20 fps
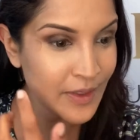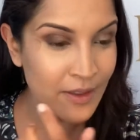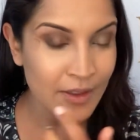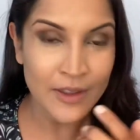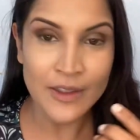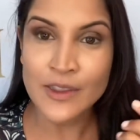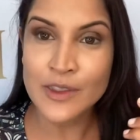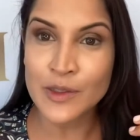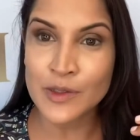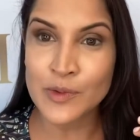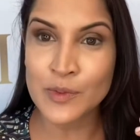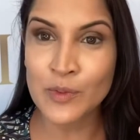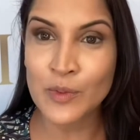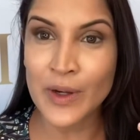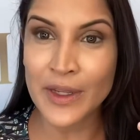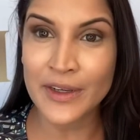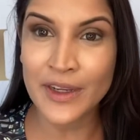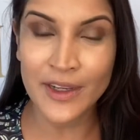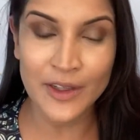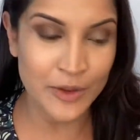So it's
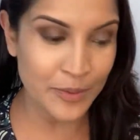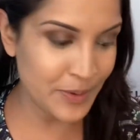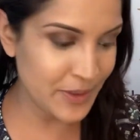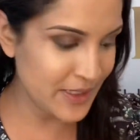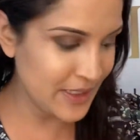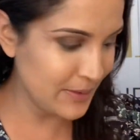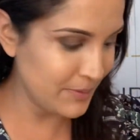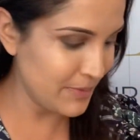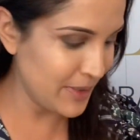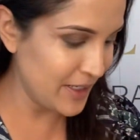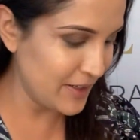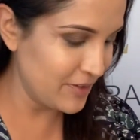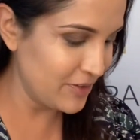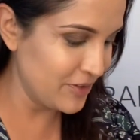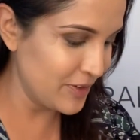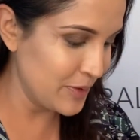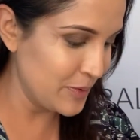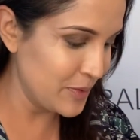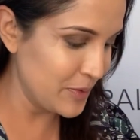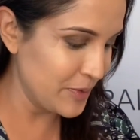100% made for
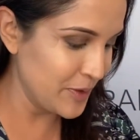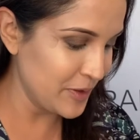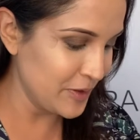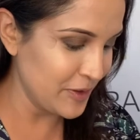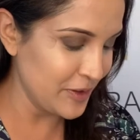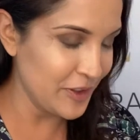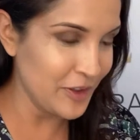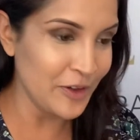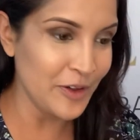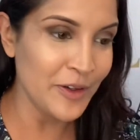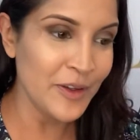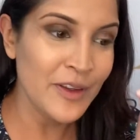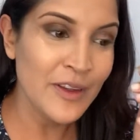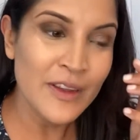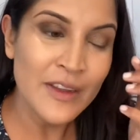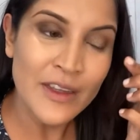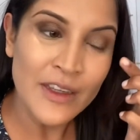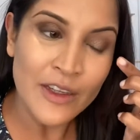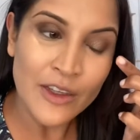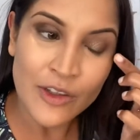the woman on the go.
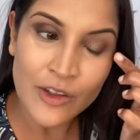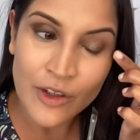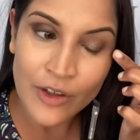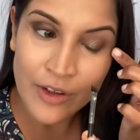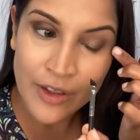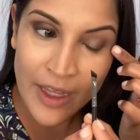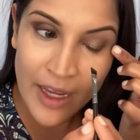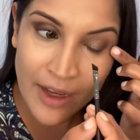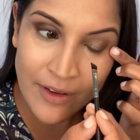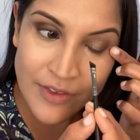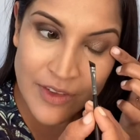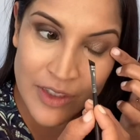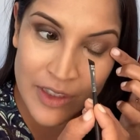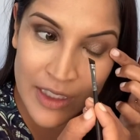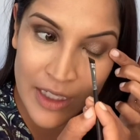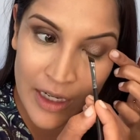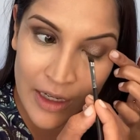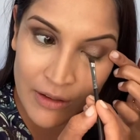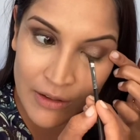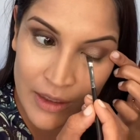You don't have to
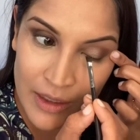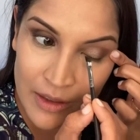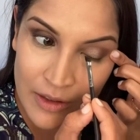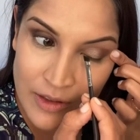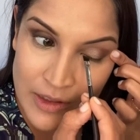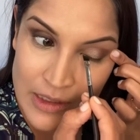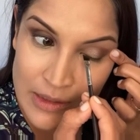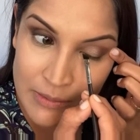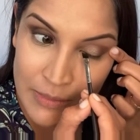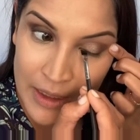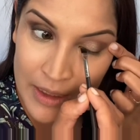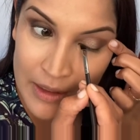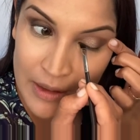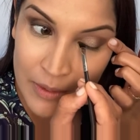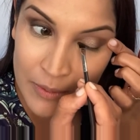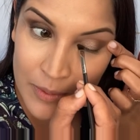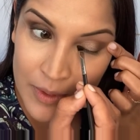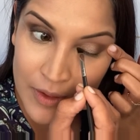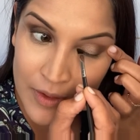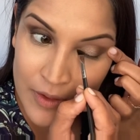carry lots of
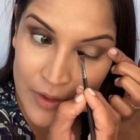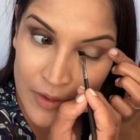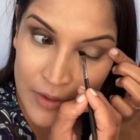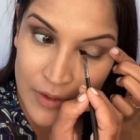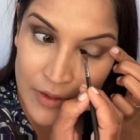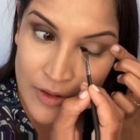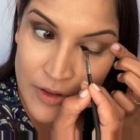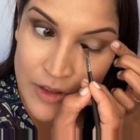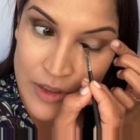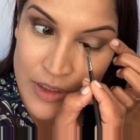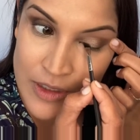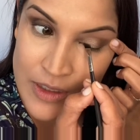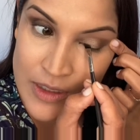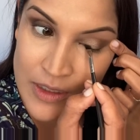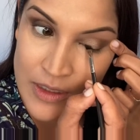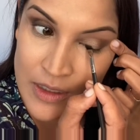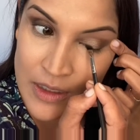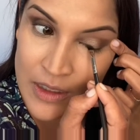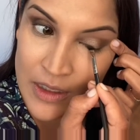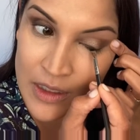makeup with you. You just
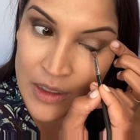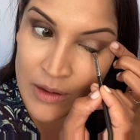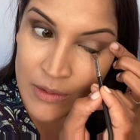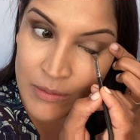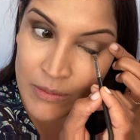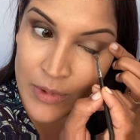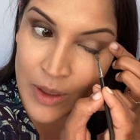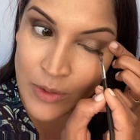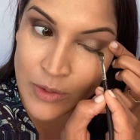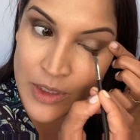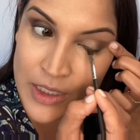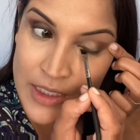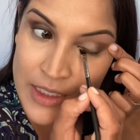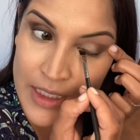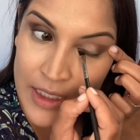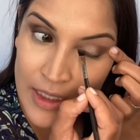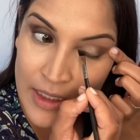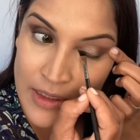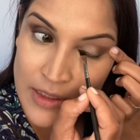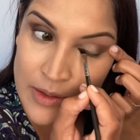
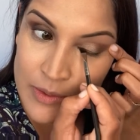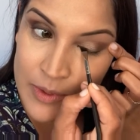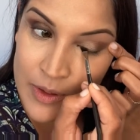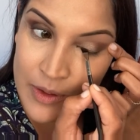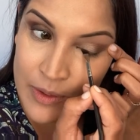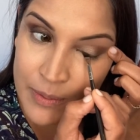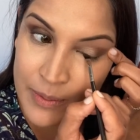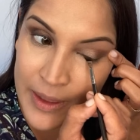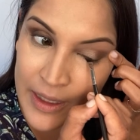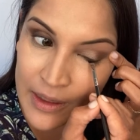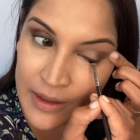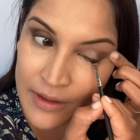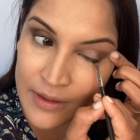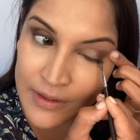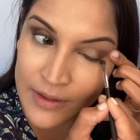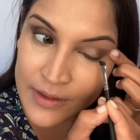multitask with your palette.